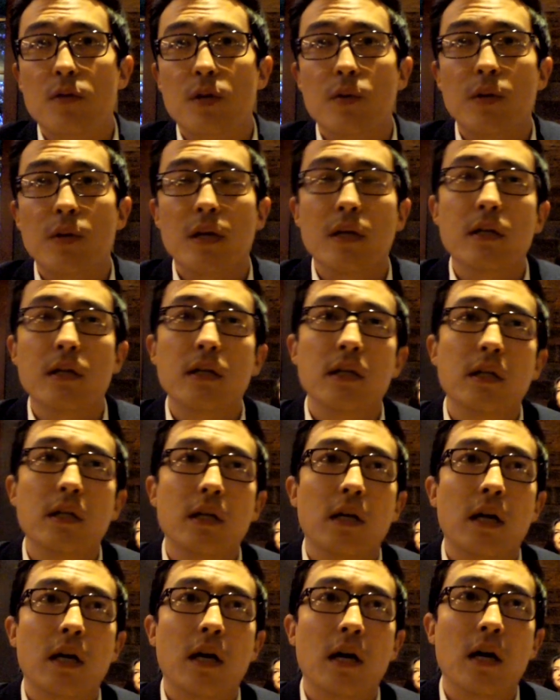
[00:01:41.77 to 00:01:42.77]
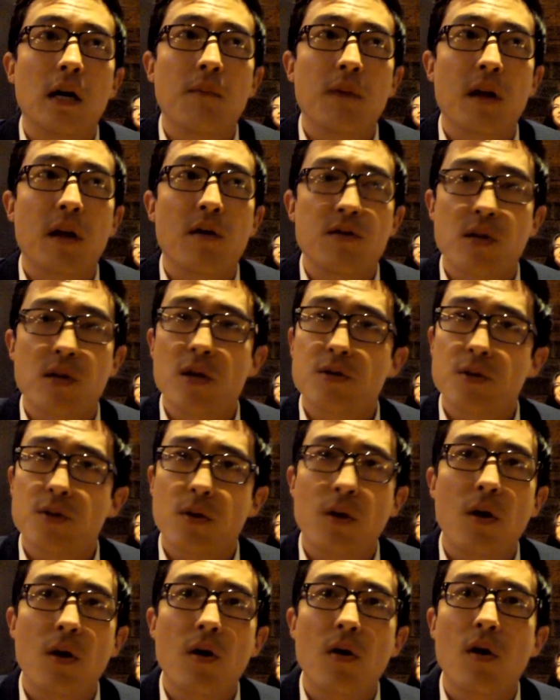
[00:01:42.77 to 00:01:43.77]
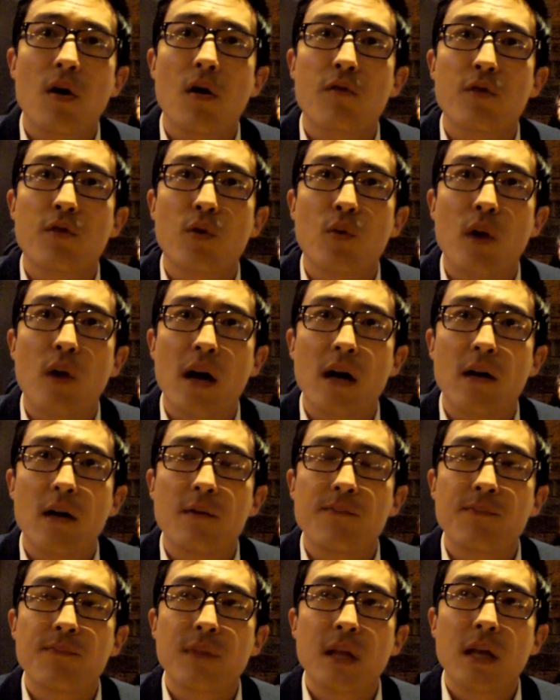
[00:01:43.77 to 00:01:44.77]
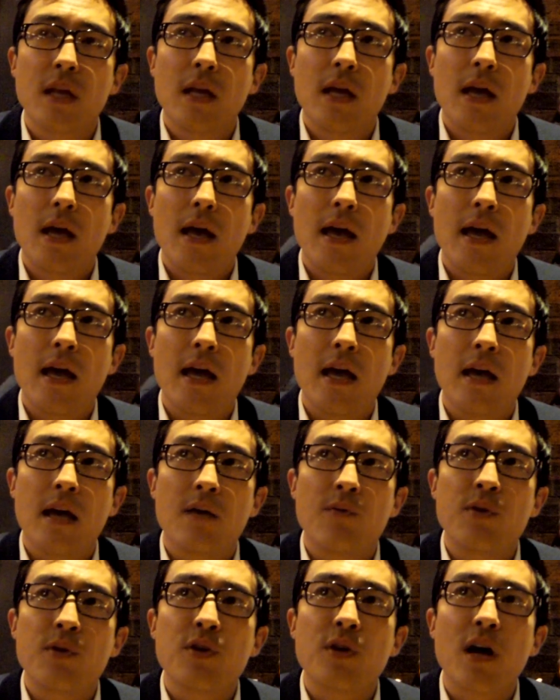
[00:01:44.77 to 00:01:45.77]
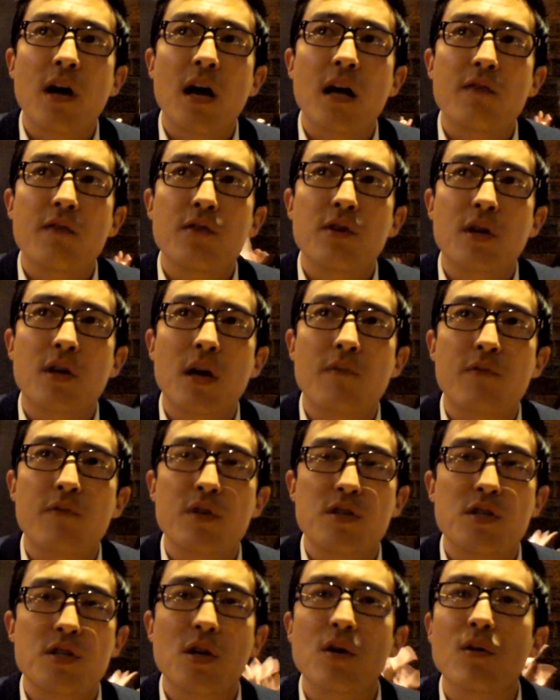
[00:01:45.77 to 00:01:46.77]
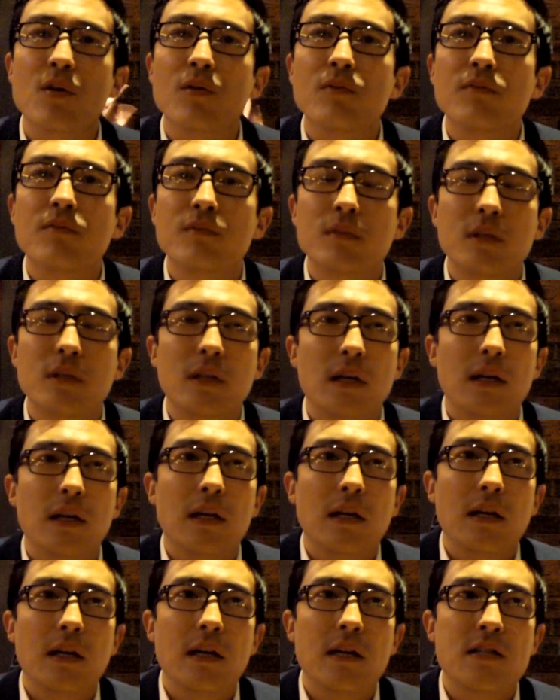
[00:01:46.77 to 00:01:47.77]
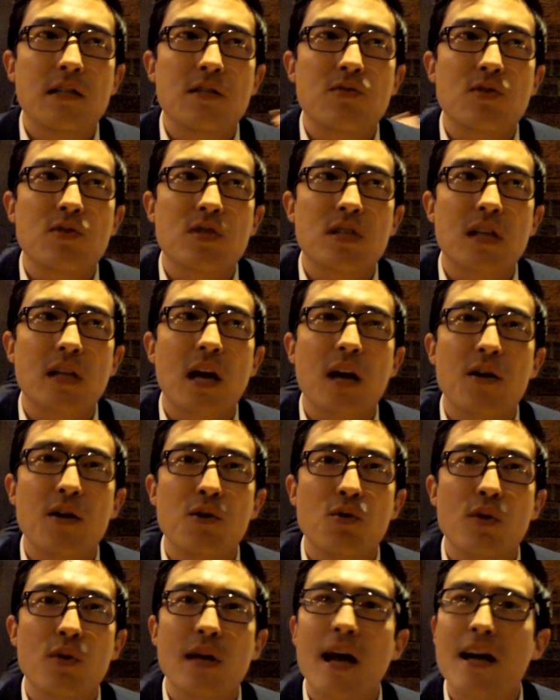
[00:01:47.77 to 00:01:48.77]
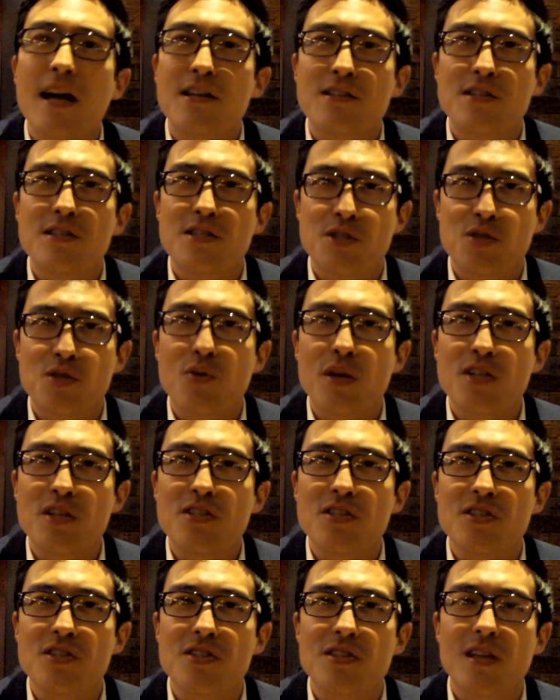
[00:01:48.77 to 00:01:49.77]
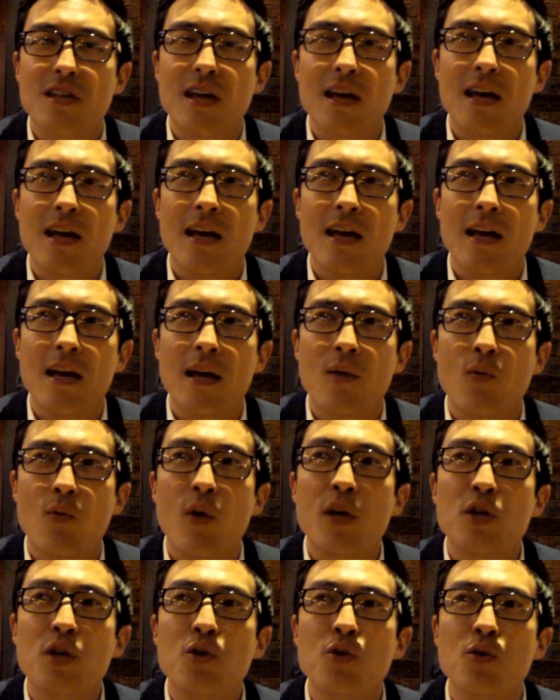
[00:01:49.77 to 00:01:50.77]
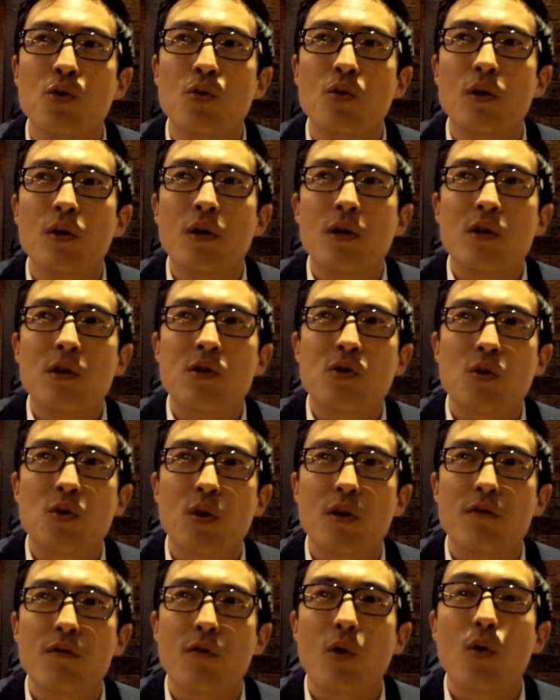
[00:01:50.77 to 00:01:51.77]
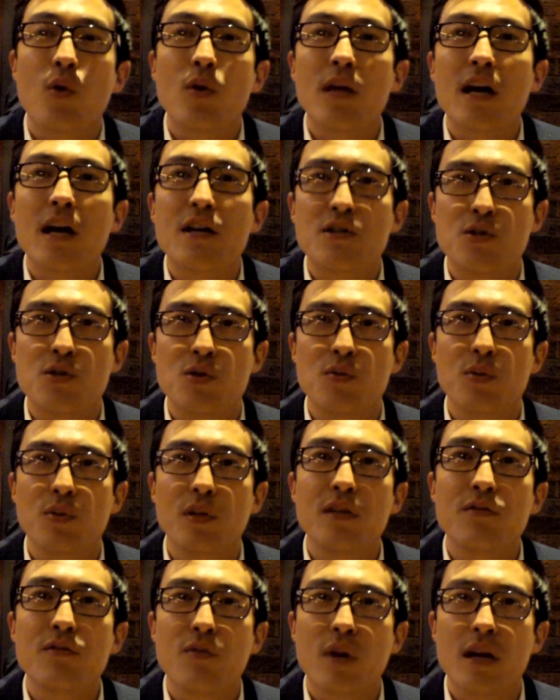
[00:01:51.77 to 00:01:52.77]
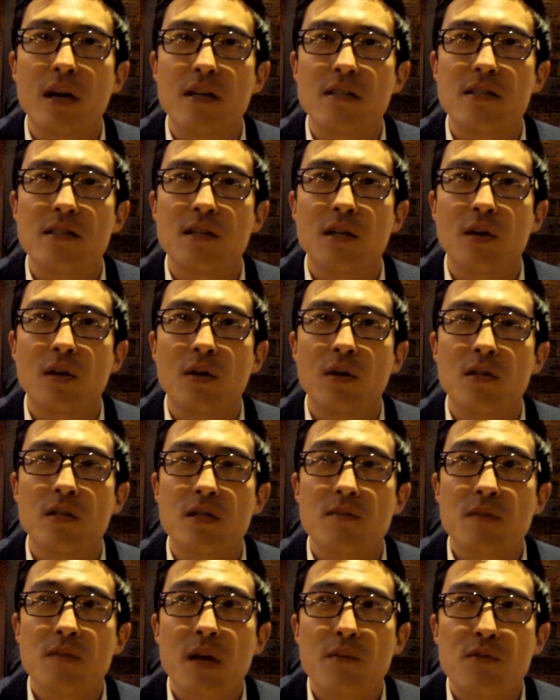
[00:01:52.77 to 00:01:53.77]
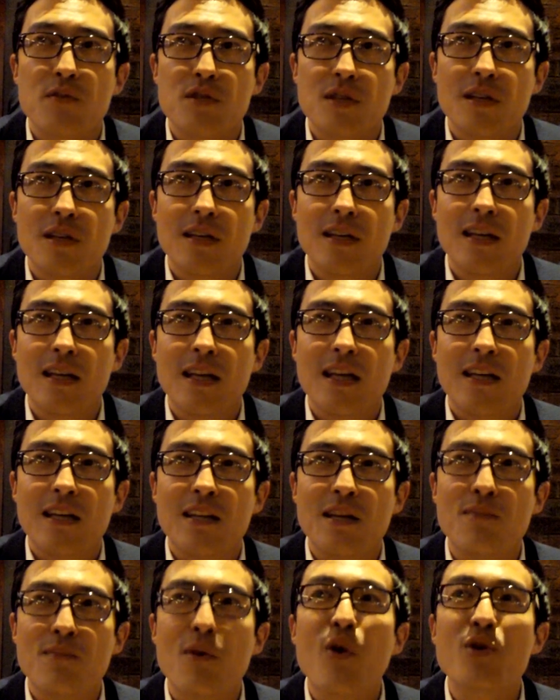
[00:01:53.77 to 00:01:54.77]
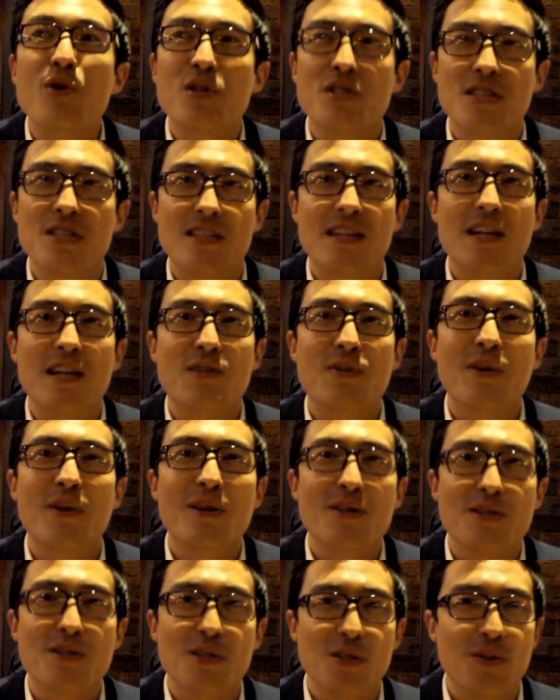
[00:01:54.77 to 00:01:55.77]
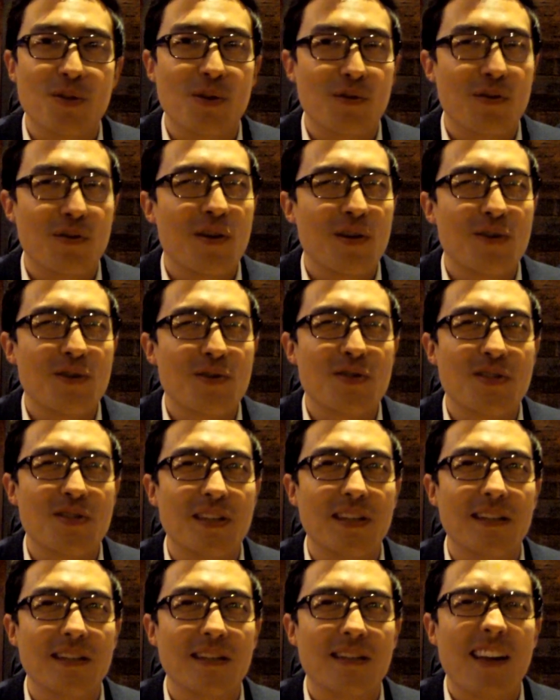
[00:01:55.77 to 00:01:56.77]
Korea, but I was also in Hong Kong for a while. And when you're out of your comfort zone, it's interesting how you react to situations and what you sort of hold on to belief-wise. And sometimes the emotions that triggers in you are very interesting.